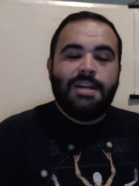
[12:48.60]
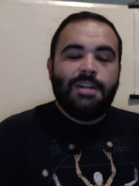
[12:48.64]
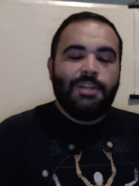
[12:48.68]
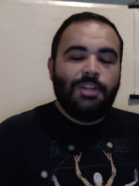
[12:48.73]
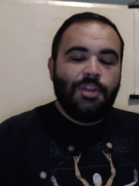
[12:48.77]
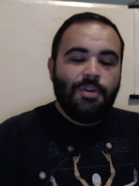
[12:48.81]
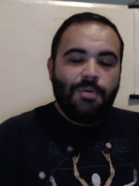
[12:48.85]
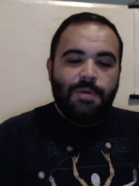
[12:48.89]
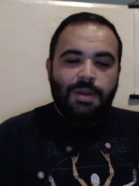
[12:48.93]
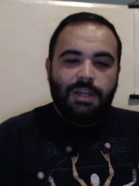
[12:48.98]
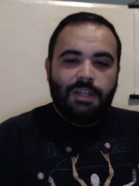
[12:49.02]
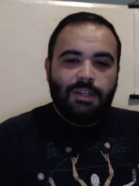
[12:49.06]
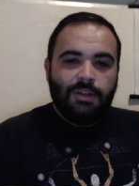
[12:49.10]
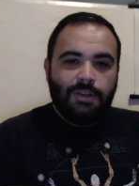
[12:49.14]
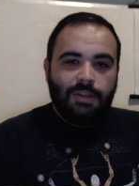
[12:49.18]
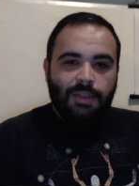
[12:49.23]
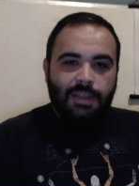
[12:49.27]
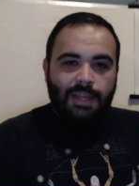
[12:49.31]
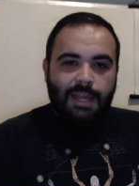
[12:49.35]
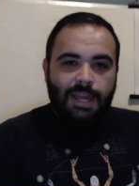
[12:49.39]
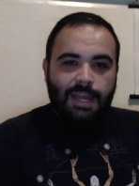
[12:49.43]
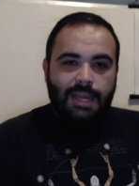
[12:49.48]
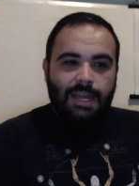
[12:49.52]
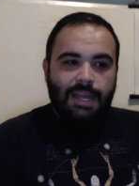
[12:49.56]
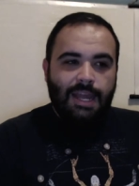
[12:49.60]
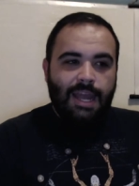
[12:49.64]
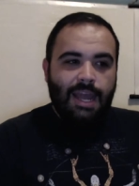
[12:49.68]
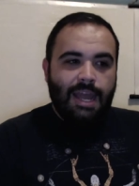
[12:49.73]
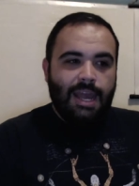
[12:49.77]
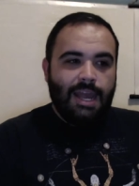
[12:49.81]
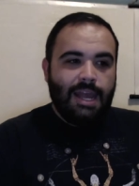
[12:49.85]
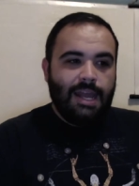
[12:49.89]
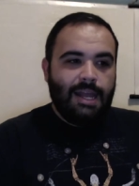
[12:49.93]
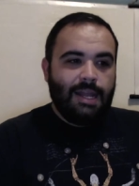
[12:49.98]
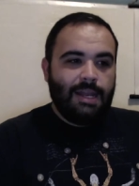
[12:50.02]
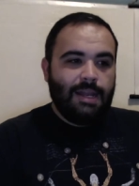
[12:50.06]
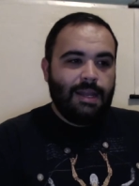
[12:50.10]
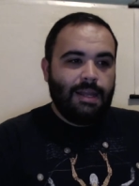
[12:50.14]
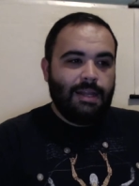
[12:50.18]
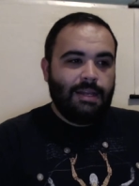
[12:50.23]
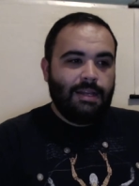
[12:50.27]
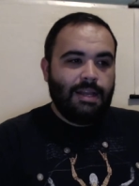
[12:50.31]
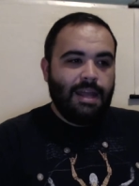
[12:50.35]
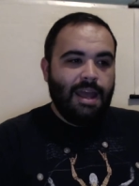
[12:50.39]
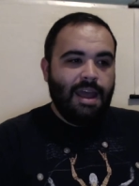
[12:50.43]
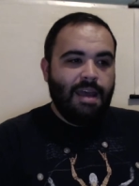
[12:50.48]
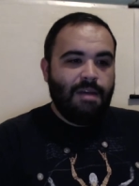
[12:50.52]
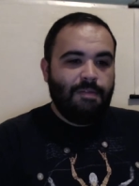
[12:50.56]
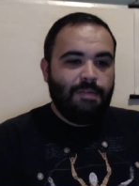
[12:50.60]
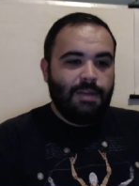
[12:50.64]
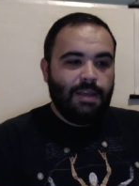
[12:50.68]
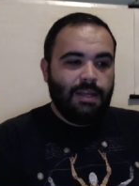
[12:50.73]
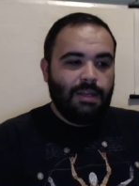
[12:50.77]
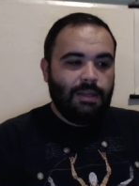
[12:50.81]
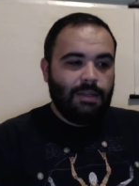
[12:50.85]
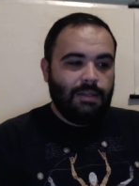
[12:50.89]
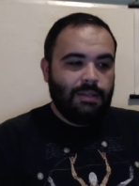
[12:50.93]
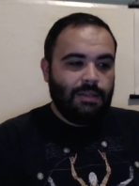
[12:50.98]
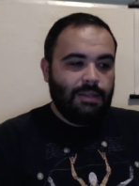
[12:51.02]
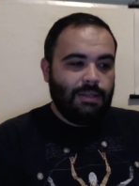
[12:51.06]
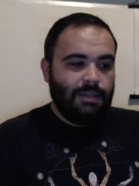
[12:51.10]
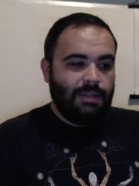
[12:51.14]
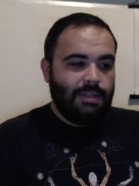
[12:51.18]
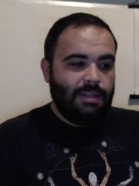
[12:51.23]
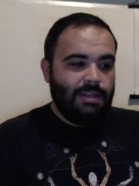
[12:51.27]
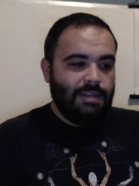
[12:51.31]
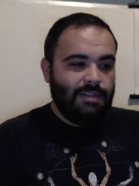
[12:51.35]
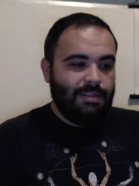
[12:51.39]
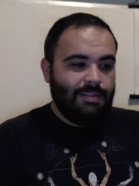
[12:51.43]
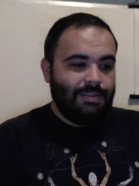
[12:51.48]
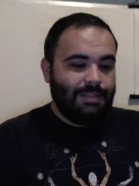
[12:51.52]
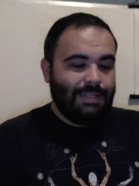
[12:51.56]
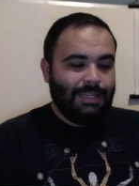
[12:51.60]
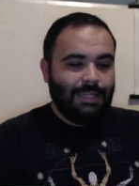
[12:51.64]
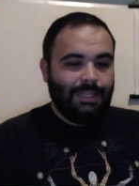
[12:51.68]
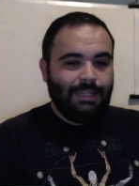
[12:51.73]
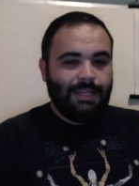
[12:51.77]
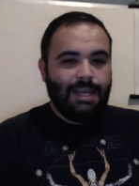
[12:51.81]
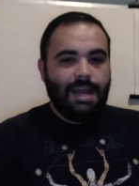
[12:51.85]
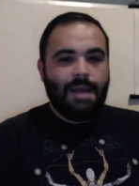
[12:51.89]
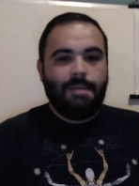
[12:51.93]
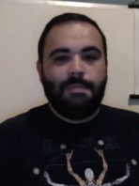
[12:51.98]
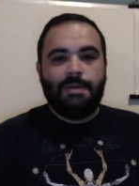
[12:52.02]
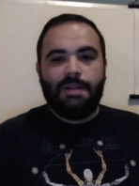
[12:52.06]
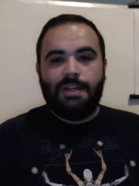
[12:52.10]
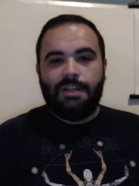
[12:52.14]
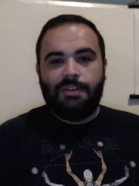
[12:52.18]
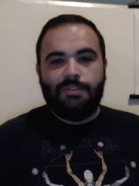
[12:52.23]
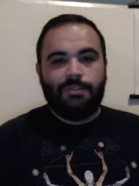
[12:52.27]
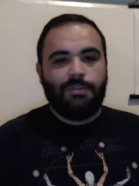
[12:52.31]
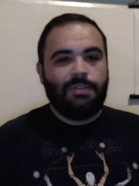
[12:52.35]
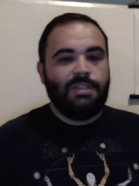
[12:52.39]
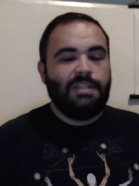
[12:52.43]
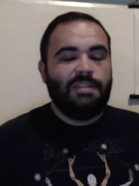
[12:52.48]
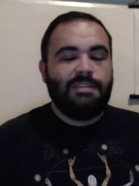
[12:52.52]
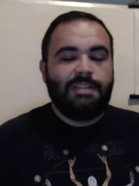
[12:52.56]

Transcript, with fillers: doing their thing and, and having these calamities or these